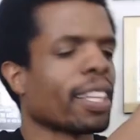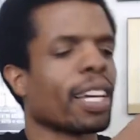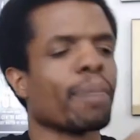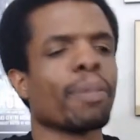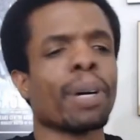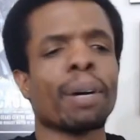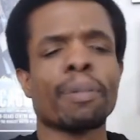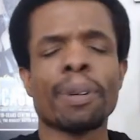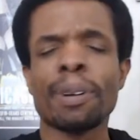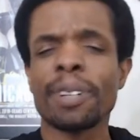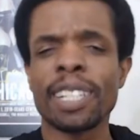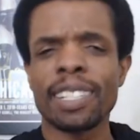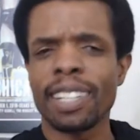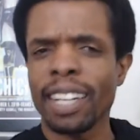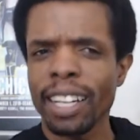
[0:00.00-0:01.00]
I'm
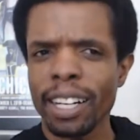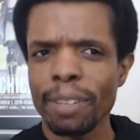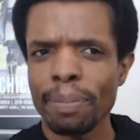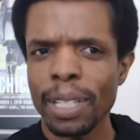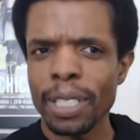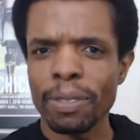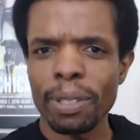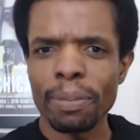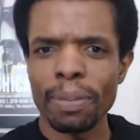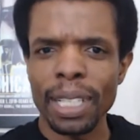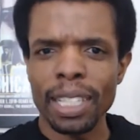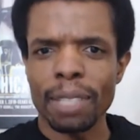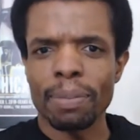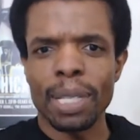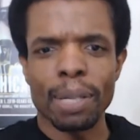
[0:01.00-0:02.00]
already there. May as well
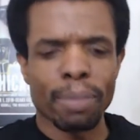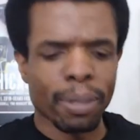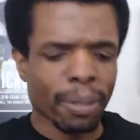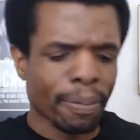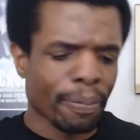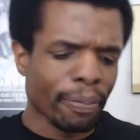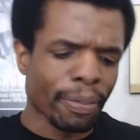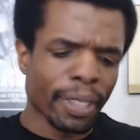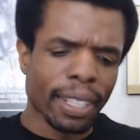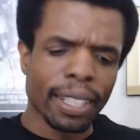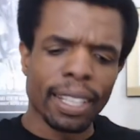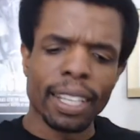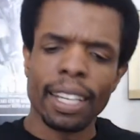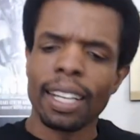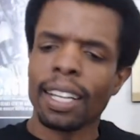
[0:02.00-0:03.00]
meet the people.
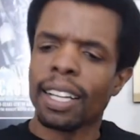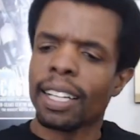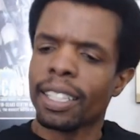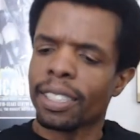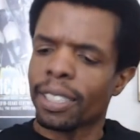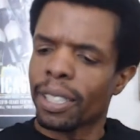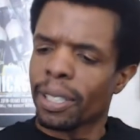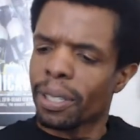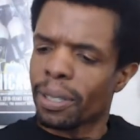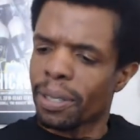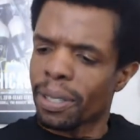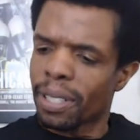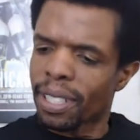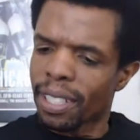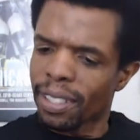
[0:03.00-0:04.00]

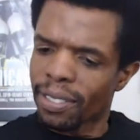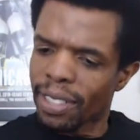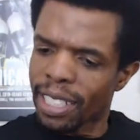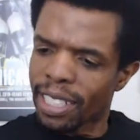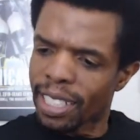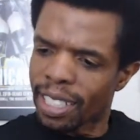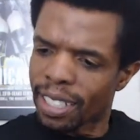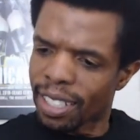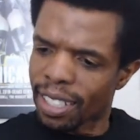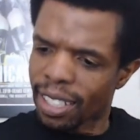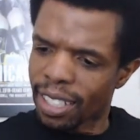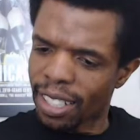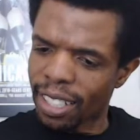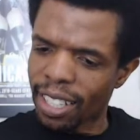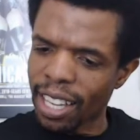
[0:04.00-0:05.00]
So what is this?
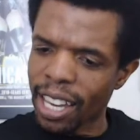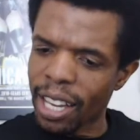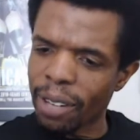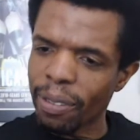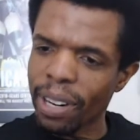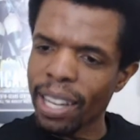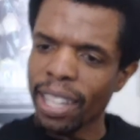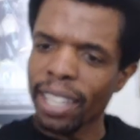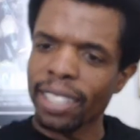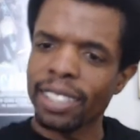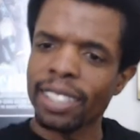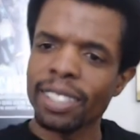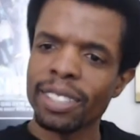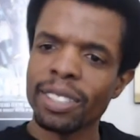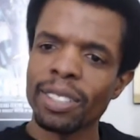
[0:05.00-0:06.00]
The gang rags.
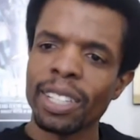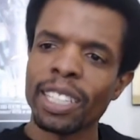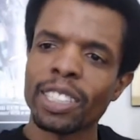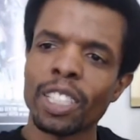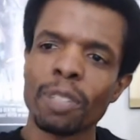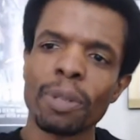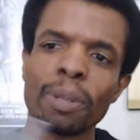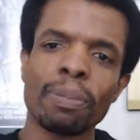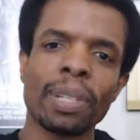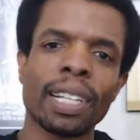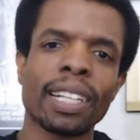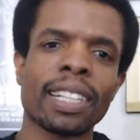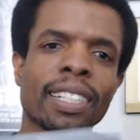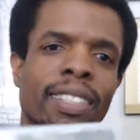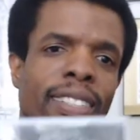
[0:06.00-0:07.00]
So that's going to be
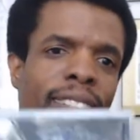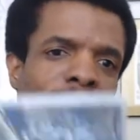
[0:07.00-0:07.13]
Blaze,